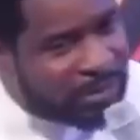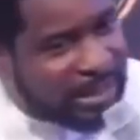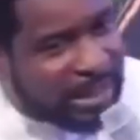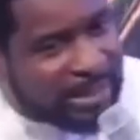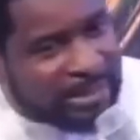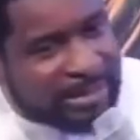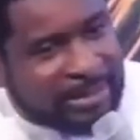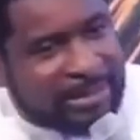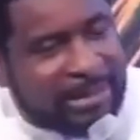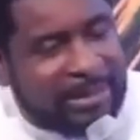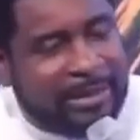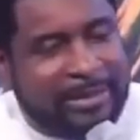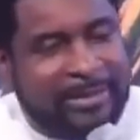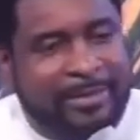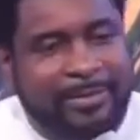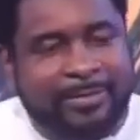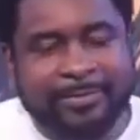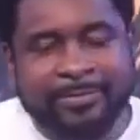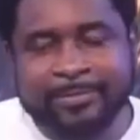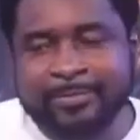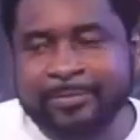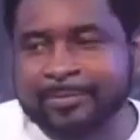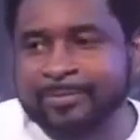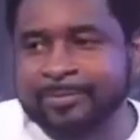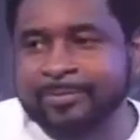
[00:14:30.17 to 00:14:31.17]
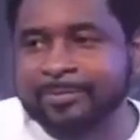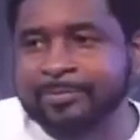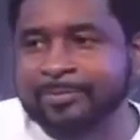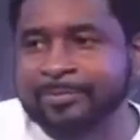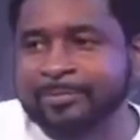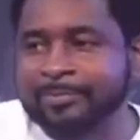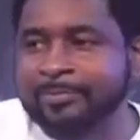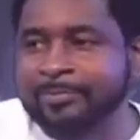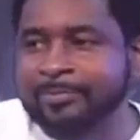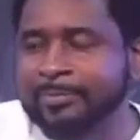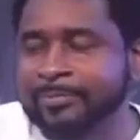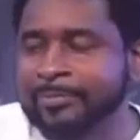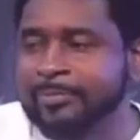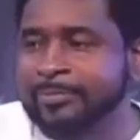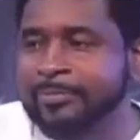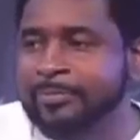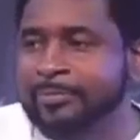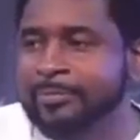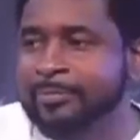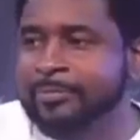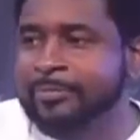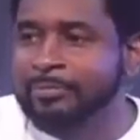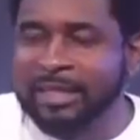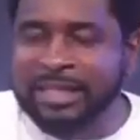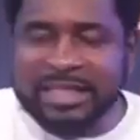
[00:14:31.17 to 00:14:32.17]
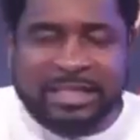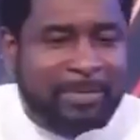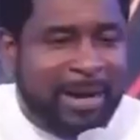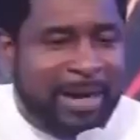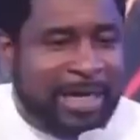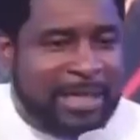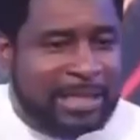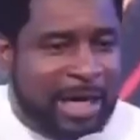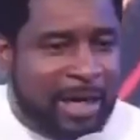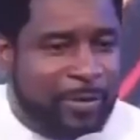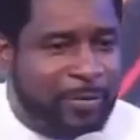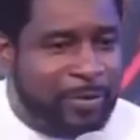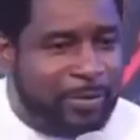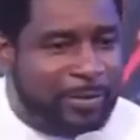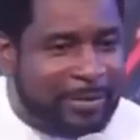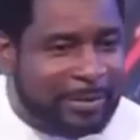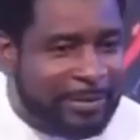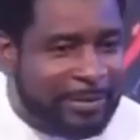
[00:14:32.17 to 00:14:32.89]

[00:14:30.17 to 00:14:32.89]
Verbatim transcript: the sex. Me, it's marriage I want.